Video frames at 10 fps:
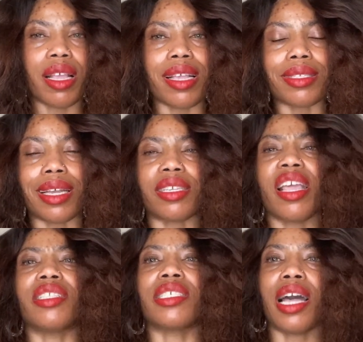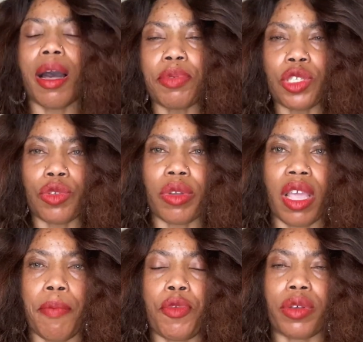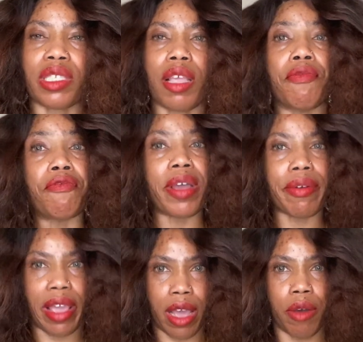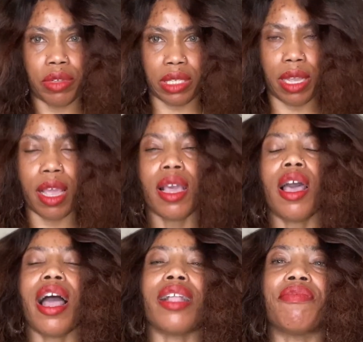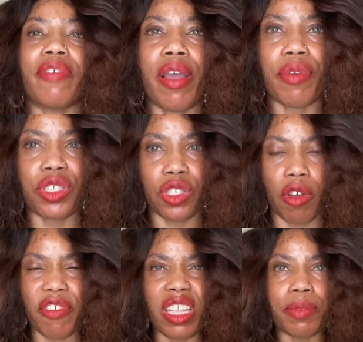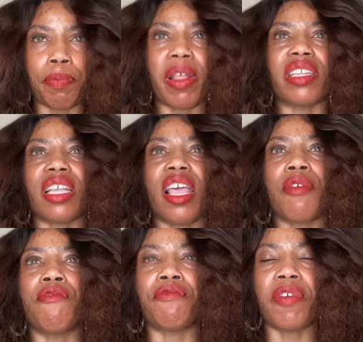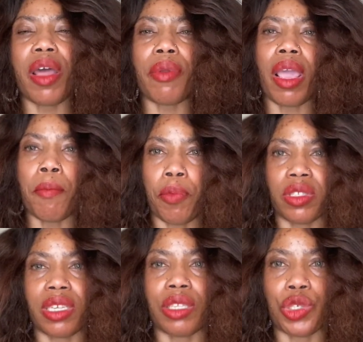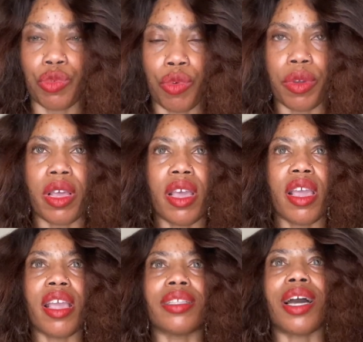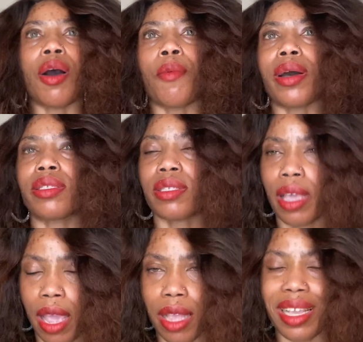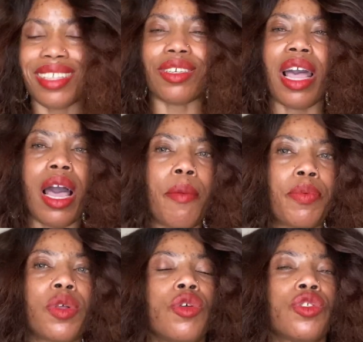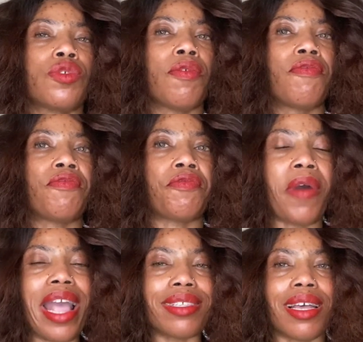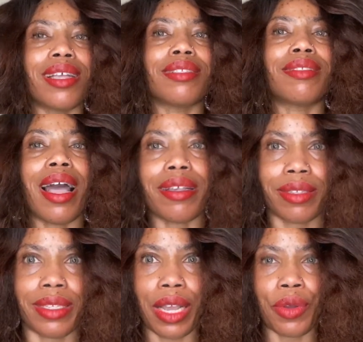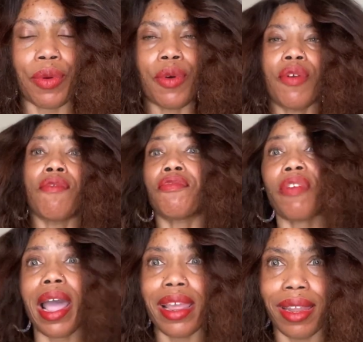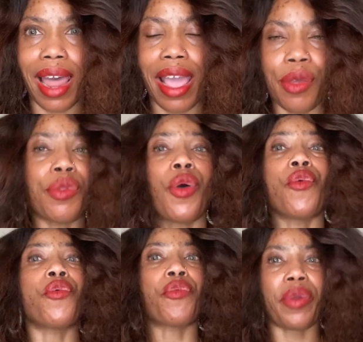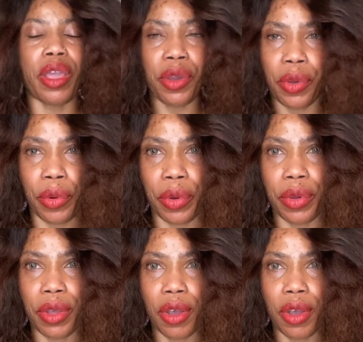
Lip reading: is that it helps to keep your skin very healthy and very soft. It plays a very important role in our skin. It helps to fight dark circle, fine line, wrinkle